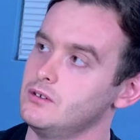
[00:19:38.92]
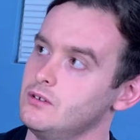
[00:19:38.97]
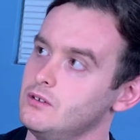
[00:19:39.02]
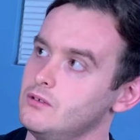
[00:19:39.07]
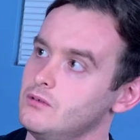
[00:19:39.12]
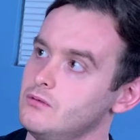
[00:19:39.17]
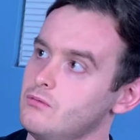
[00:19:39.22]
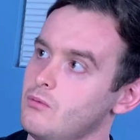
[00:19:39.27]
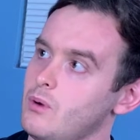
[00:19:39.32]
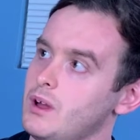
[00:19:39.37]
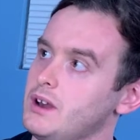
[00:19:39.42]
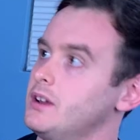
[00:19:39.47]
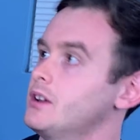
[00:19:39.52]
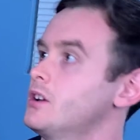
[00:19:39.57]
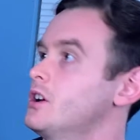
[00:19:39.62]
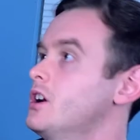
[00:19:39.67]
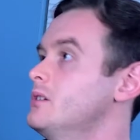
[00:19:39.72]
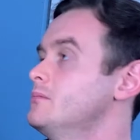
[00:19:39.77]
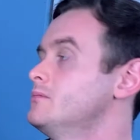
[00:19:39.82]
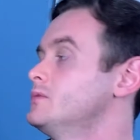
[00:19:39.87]
when it
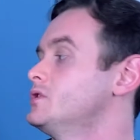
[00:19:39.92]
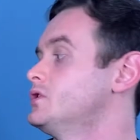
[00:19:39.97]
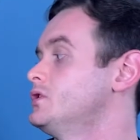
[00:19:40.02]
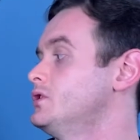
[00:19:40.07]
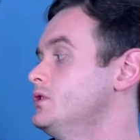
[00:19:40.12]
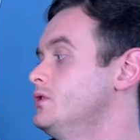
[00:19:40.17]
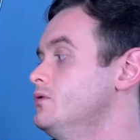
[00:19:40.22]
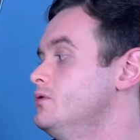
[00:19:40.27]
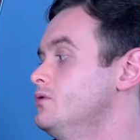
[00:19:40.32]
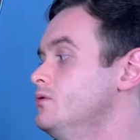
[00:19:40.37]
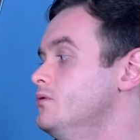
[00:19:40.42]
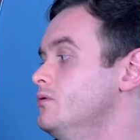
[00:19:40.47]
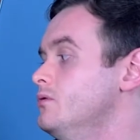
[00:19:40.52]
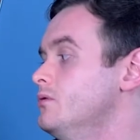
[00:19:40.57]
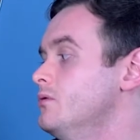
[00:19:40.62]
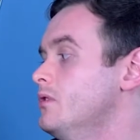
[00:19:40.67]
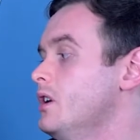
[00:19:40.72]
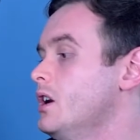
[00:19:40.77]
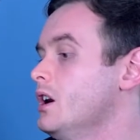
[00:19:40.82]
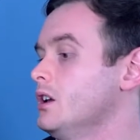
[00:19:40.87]
comes to
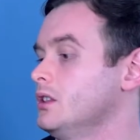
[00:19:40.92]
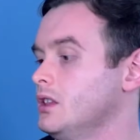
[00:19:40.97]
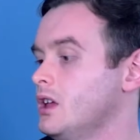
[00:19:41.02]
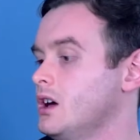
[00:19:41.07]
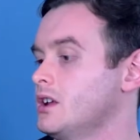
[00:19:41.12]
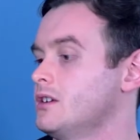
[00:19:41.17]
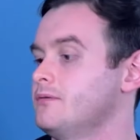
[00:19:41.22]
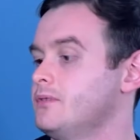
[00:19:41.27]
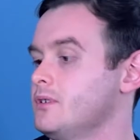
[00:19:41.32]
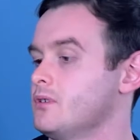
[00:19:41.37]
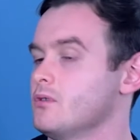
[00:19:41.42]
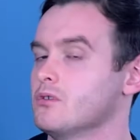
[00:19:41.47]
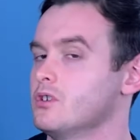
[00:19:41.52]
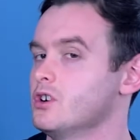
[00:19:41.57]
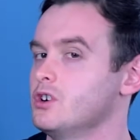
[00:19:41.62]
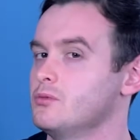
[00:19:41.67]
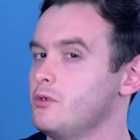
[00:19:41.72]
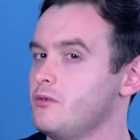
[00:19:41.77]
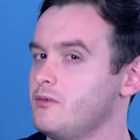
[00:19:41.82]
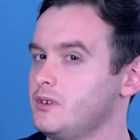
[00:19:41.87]
a lot of the
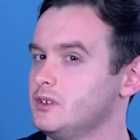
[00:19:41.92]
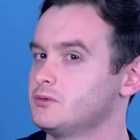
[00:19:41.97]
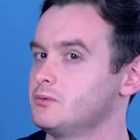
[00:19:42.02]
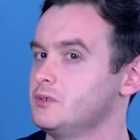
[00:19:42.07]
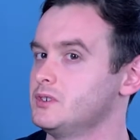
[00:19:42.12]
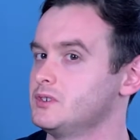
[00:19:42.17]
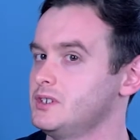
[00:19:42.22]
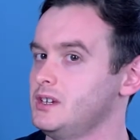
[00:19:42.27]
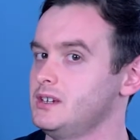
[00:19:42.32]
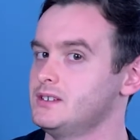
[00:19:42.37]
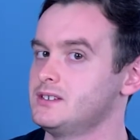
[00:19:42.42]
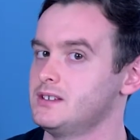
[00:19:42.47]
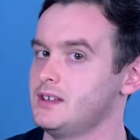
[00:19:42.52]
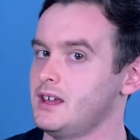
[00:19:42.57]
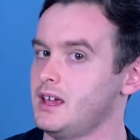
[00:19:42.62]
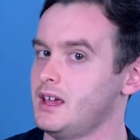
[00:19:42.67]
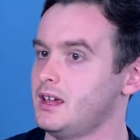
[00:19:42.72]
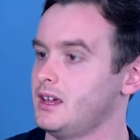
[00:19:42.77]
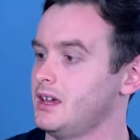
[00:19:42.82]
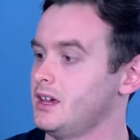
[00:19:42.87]
horror movies we see
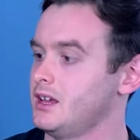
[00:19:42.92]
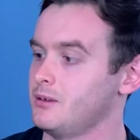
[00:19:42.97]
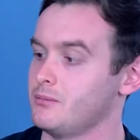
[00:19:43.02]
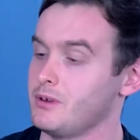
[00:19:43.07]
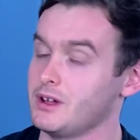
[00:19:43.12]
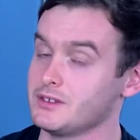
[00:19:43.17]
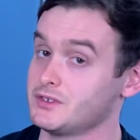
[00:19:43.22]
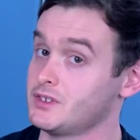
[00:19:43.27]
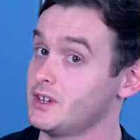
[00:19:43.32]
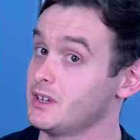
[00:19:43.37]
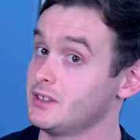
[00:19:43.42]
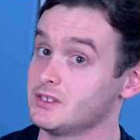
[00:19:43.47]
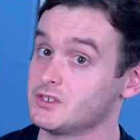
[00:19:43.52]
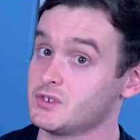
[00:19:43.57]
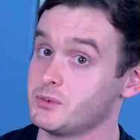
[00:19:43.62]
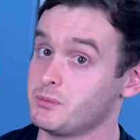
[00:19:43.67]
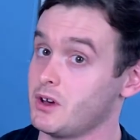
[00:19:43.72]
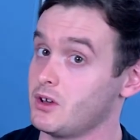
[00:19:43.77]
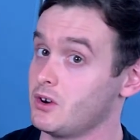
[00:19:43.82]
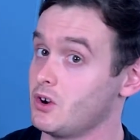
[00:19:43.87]
today, and I'm not saying this
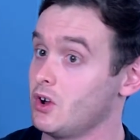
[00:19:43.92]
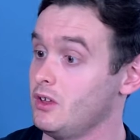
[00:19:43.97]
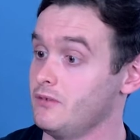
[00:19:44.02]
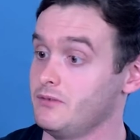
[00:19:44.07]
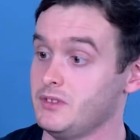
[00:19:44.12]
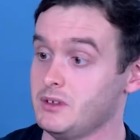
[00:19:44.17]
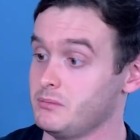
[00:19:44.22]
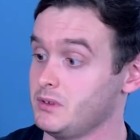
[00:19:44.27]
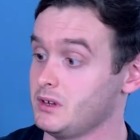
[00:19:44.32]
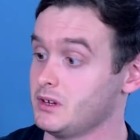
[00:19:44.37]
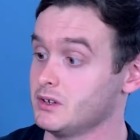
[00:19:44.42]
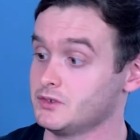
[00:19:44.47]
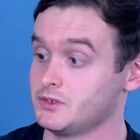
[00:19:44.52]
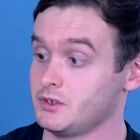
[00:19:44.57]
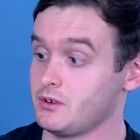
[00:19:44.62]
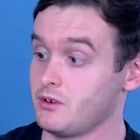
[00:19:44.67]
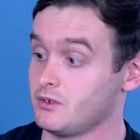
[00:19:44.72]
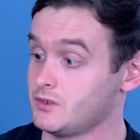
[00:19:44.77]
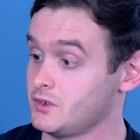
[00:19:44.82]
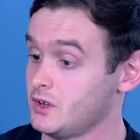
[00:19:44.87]
about all of them because
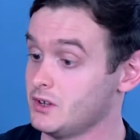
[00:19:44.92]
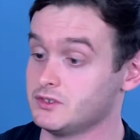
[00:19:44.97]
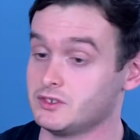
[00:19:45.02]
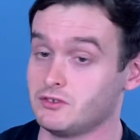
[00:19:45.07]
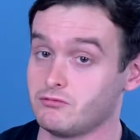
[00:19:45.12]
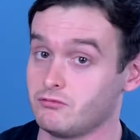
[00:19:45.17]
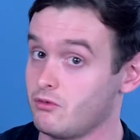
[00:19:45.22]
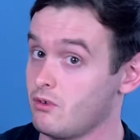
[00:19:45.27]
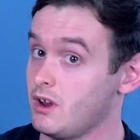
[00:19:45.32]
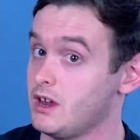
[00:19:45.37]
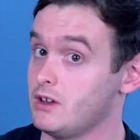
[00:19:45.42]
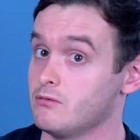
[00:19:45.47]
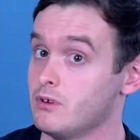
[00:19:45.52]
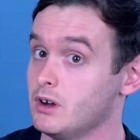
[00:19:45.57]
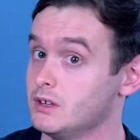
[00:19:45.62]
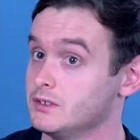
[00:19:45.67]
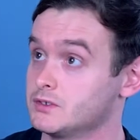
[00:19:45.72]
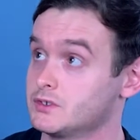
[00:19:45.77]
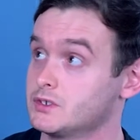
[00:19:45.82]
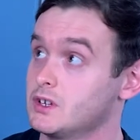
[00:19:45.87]
there are tons of great
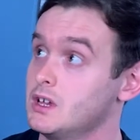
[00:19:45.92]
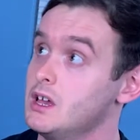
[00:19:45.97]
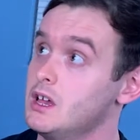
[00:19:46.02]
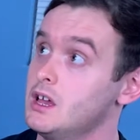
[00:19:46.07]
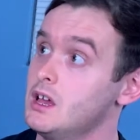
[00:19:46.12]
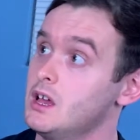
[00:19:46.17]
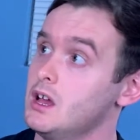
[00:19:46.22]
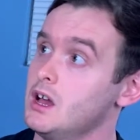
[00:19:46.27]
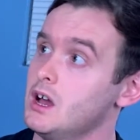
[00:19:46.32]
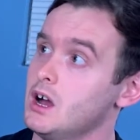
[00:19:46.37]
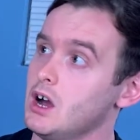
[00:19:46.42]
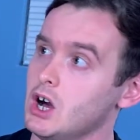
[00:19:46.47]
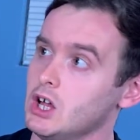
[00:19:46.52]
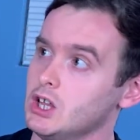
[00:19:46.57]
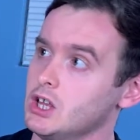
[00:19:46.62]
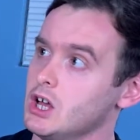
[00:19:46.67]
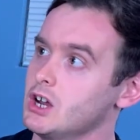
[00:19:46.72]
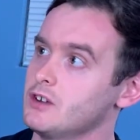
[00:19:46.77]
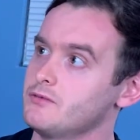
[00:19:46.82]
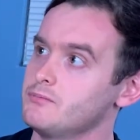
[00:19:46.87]
ones, a
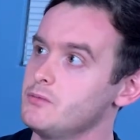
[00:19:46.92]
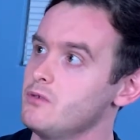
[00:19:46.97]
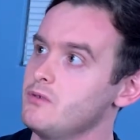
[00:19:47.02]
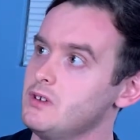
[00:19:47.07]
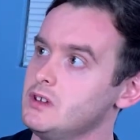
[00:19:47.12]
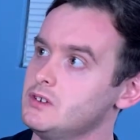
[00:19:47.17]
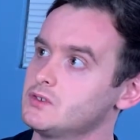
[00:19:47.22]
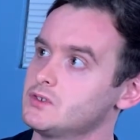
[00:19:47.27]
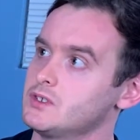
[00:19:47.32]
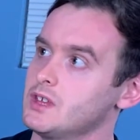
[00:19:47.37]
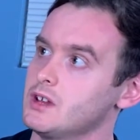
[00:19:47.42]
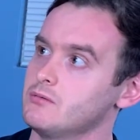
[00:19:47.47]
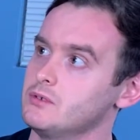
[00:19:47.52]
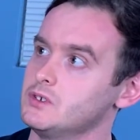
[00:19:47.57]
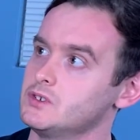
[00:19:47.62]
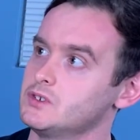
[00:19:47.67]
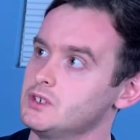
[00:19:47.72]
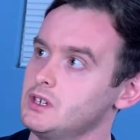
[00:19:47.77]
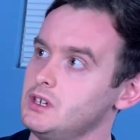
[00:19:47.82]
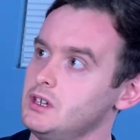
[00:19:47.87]
lot of movies that we
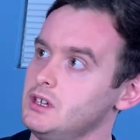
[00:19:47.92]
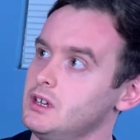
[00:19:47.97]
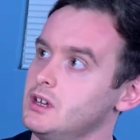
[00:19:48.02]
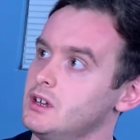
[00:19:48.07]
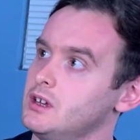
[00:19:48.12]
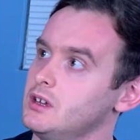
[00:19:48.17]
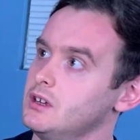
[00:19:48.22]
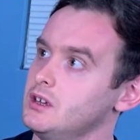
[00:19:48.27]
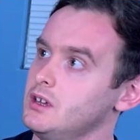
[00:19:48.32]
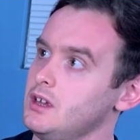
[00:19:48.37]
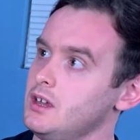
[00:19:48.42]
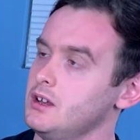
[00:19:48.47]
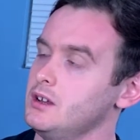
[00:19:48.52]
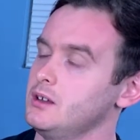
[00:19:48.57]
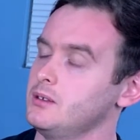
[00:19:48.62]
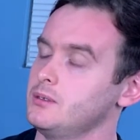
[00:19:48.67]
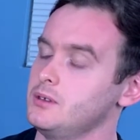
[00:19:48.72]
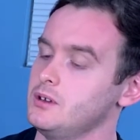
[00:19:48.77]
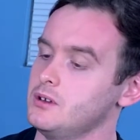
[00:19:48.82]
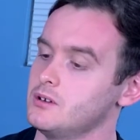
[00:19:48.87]
see
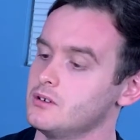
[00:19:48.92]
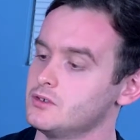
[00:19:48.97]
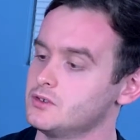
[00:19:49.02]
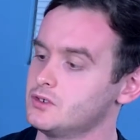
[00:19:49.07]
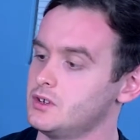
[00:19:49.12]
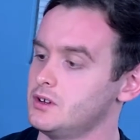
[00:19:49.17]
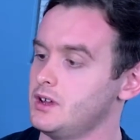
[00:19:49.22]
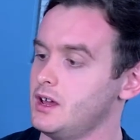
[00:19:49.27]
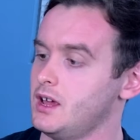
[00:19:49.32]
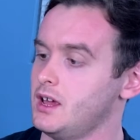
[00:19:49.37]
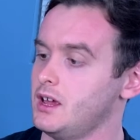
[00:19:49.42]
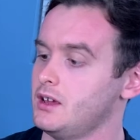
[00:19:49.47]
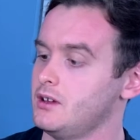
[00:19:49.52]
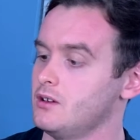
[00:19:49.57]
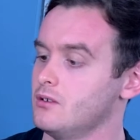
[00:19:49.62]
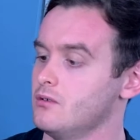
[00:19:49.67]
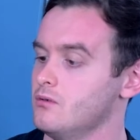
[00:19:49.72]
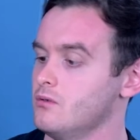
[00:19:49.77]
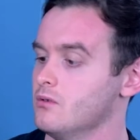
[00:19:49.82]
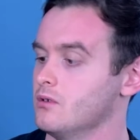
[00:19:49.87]
hitting theaters today
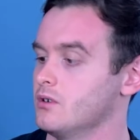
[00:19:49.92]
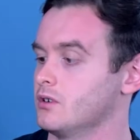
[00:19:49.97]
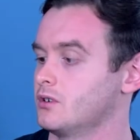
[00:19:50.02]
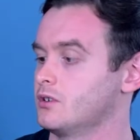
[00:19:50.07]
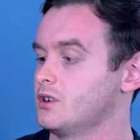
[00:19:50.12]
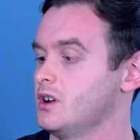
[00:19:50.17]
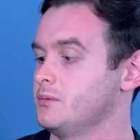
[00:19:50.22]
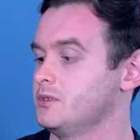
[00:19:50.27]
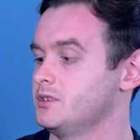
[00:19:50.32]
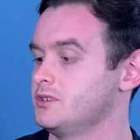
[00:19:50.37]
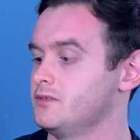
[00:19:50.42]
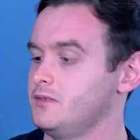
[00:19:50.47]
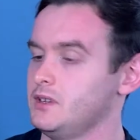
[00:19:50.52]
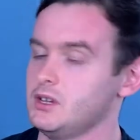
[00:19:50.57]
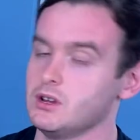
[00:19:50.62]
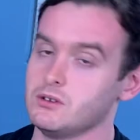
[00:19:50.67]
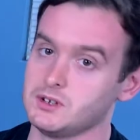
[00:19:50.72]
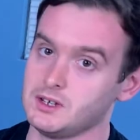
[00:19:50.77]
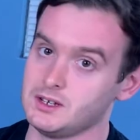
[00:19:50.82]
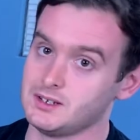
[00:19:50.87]
or coming to
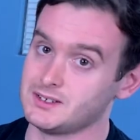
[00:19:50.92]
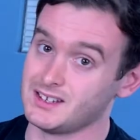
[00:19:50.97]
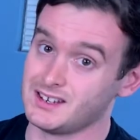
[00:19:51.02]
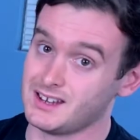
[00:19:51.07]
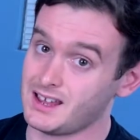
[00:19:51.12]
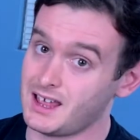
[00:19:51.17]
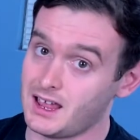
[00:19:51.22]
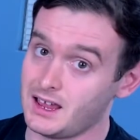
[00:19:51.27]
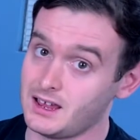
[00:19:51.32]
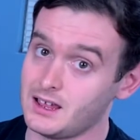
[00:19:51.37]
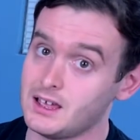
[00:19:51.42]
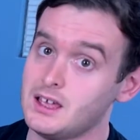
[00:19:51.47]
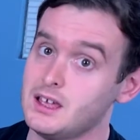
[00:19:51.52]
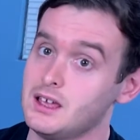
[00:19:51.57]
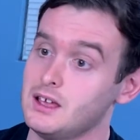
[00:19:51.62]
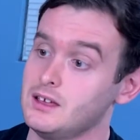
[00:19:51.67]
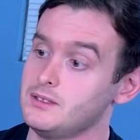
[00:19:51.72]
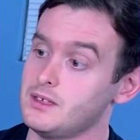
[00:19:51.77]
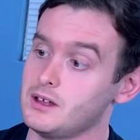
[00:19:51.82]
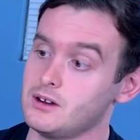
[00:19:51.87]
VOD today
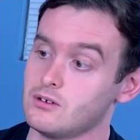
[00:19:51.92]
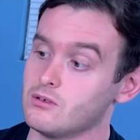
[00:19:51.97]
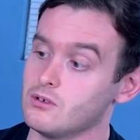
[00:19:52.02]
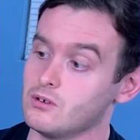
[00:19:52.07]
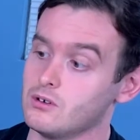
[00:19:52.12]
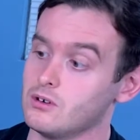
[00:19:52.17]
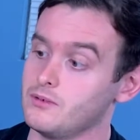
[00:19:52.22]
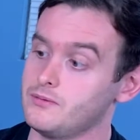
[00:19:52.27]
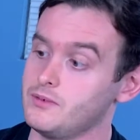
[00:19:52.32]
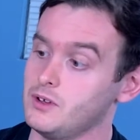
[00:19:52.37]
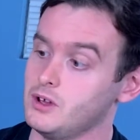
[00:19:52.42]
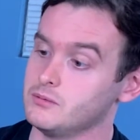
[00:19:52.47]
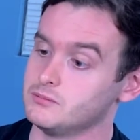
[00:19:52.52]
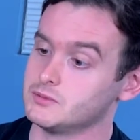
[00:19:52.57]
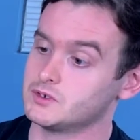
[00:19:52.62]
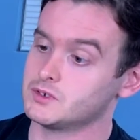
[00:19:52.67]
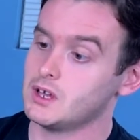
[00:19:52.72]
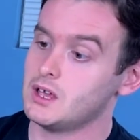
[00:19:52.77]
that are horror films,